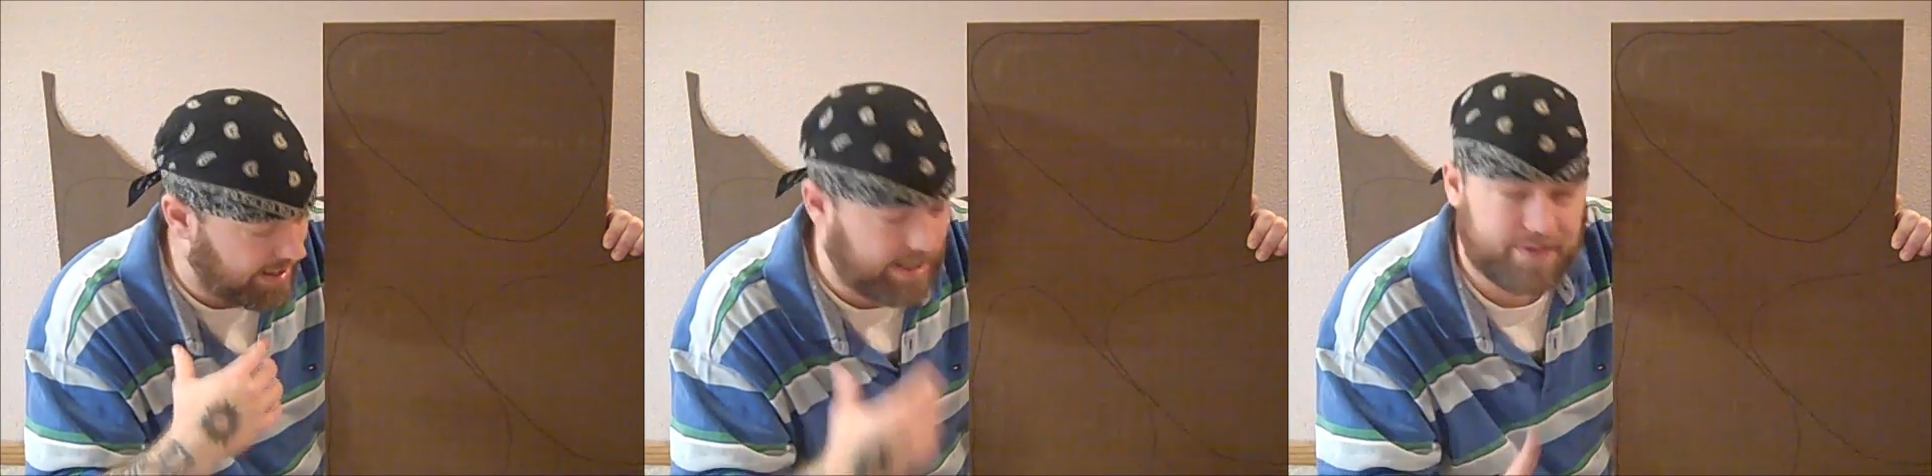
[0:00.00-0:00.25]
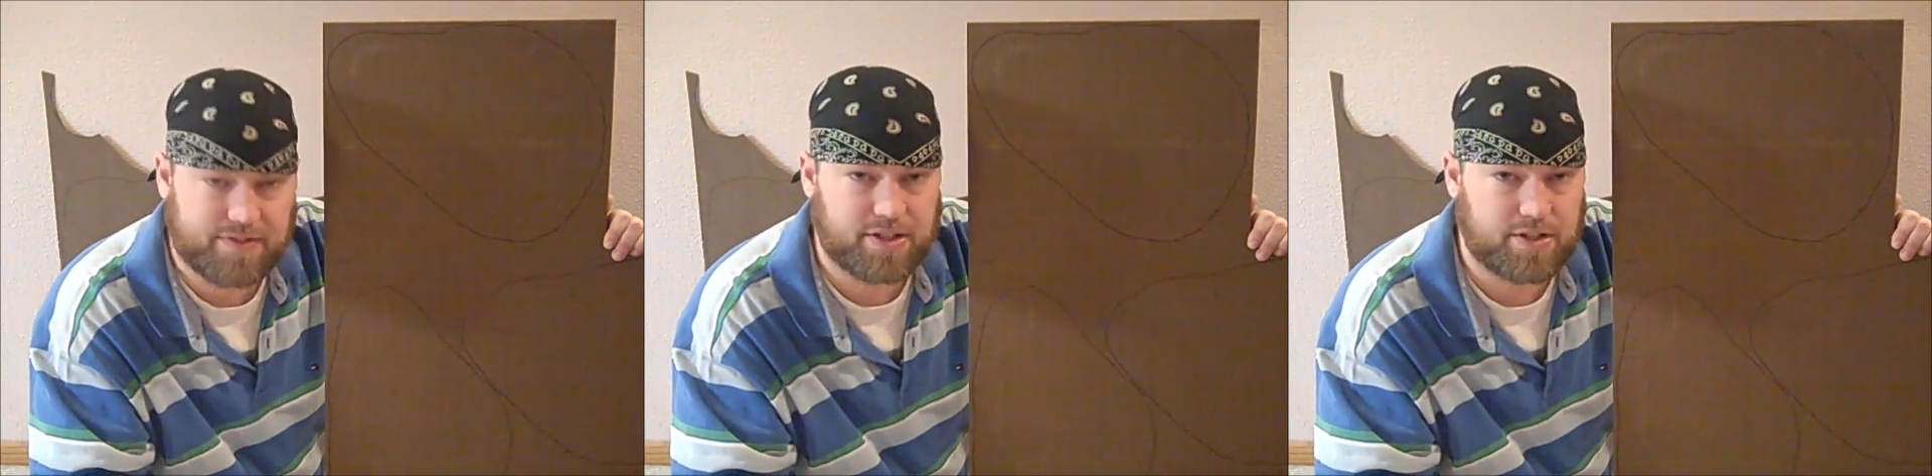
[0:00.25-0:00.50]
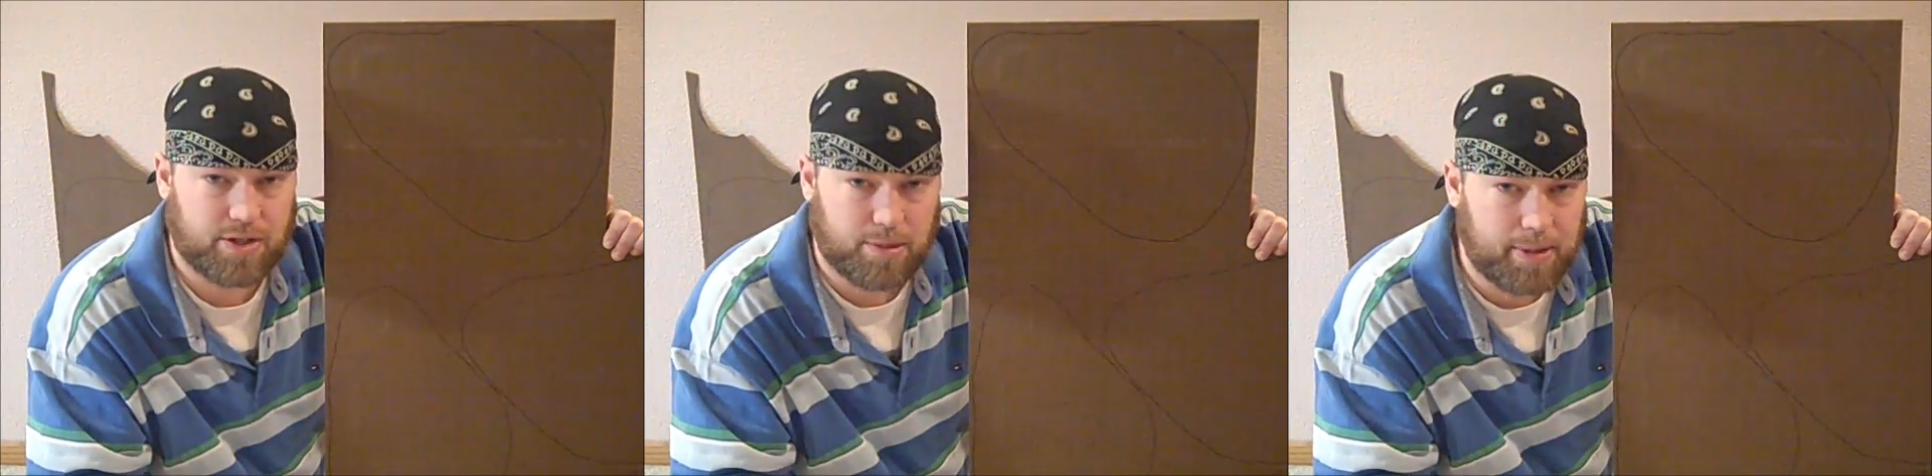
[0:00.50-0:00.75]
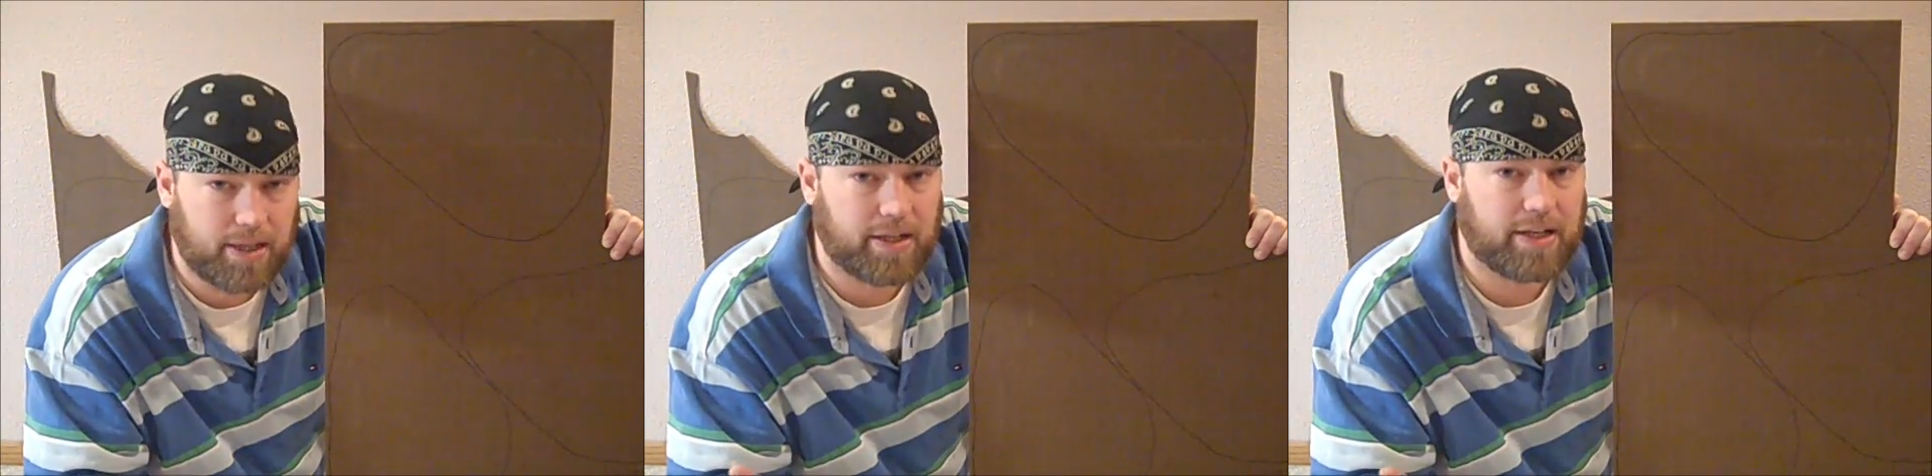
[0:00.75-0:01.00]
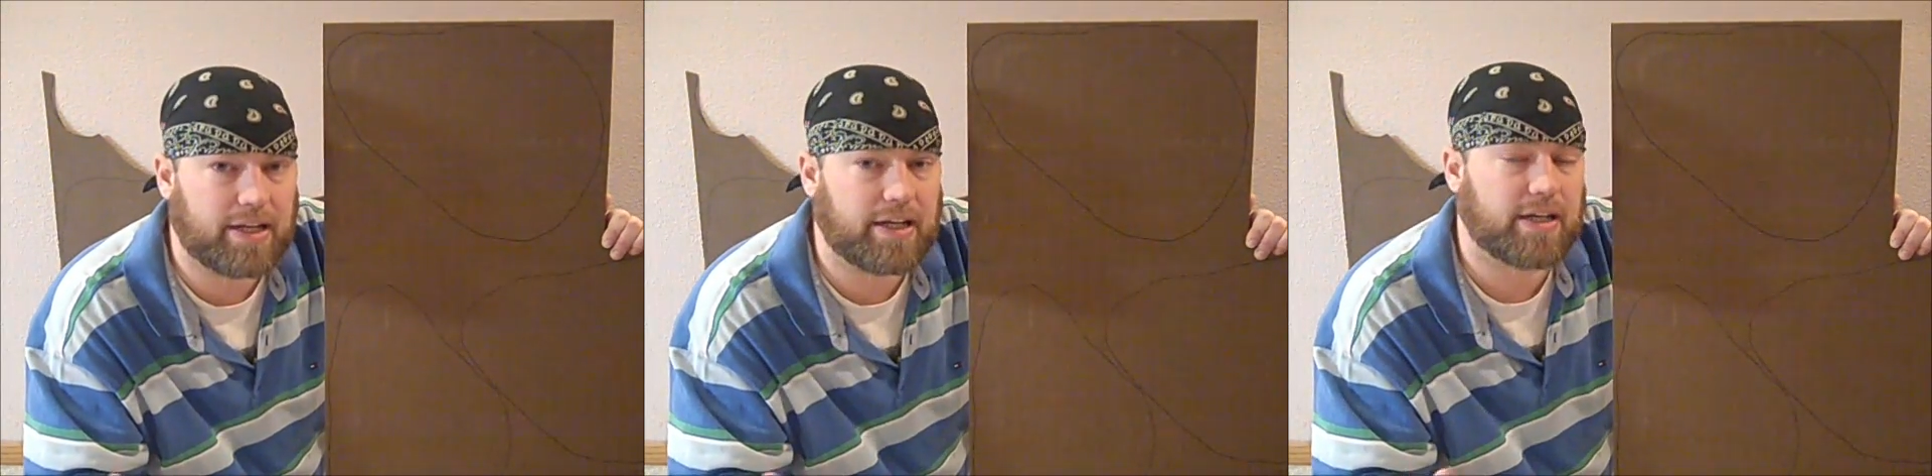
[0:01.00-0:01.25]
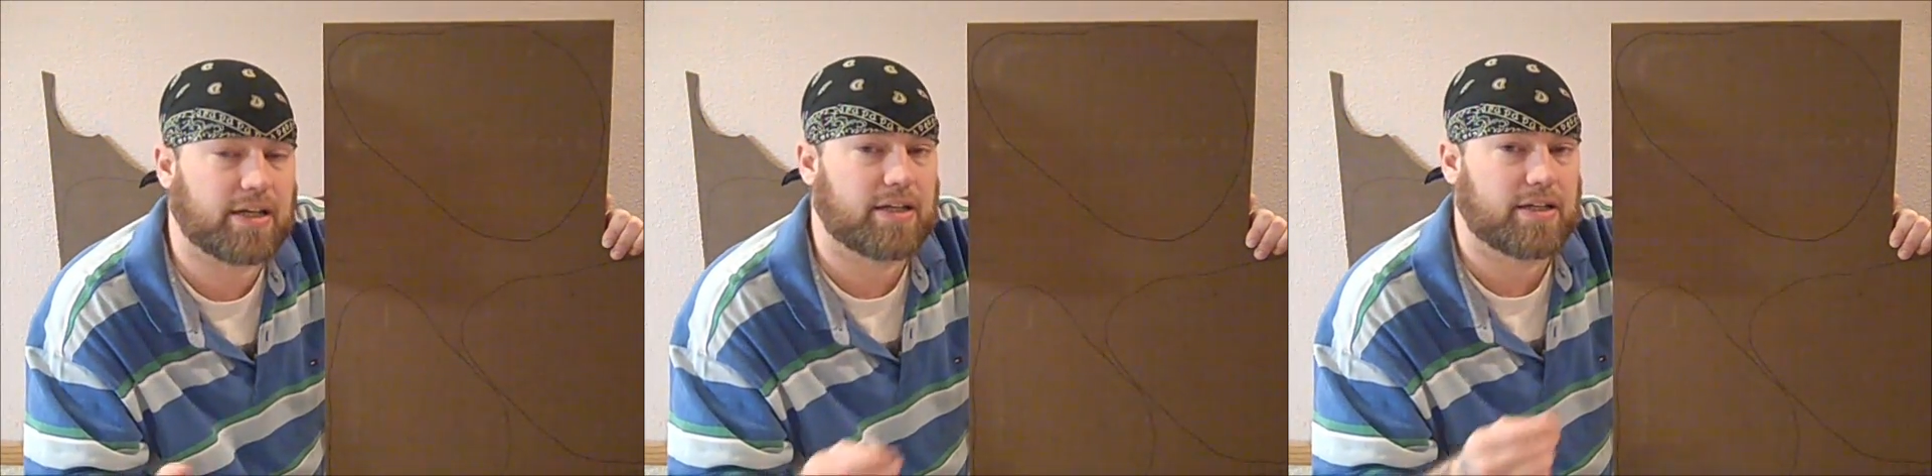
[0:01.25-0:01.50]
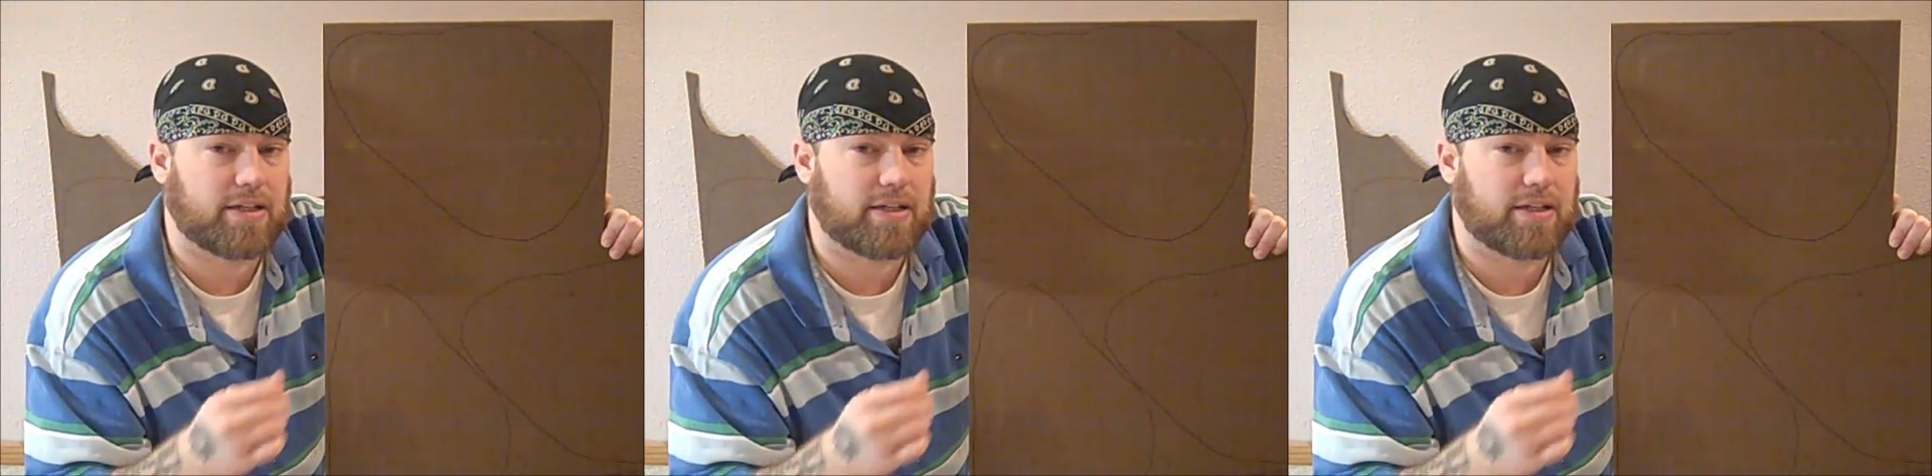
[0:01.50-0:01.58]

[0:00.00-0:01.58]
it gives it durability.